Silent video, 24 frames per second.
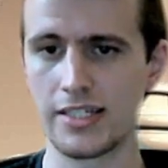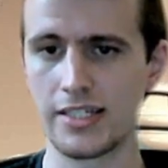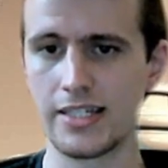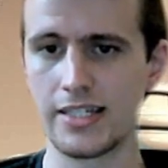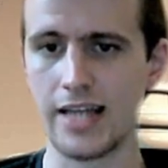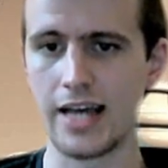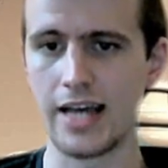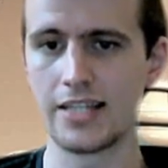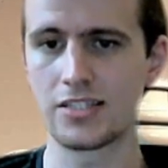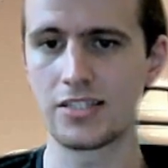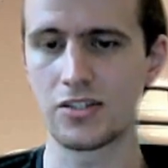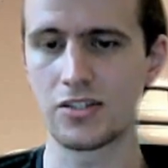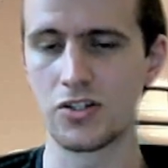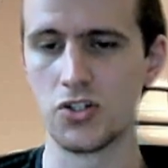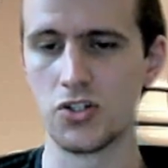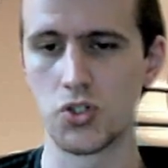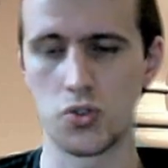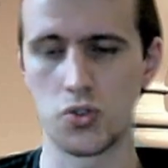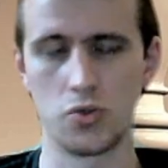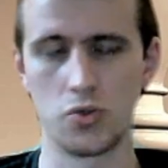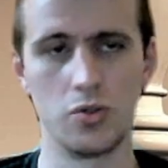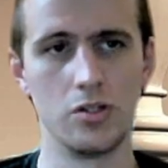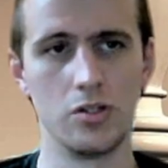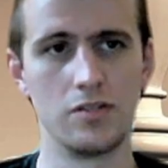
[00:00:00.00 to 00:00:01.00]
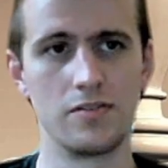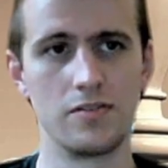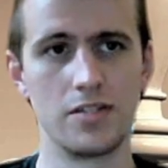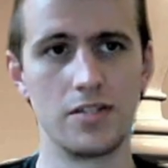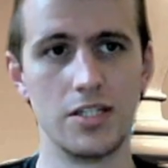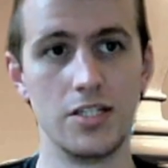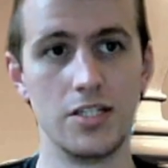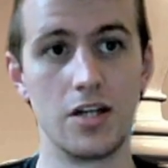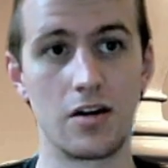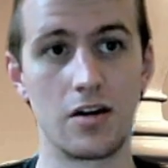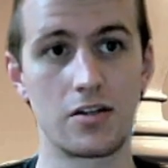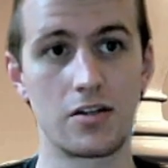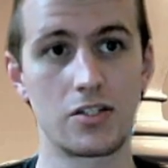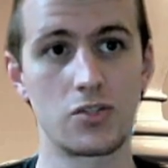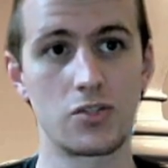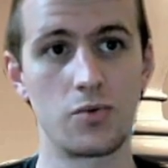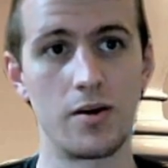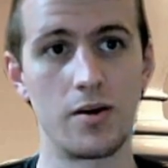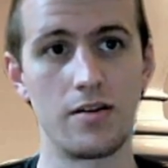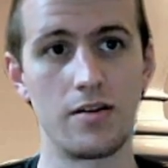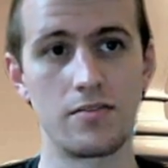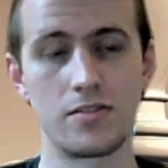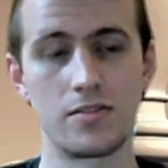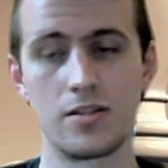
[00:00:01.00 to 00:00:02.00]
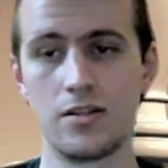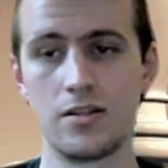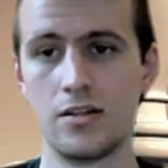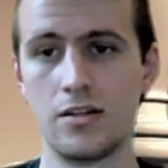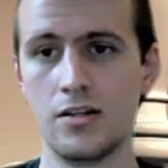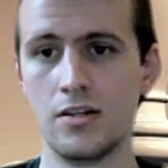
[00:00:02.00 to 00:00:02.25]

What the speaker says: nice control over the dark squares.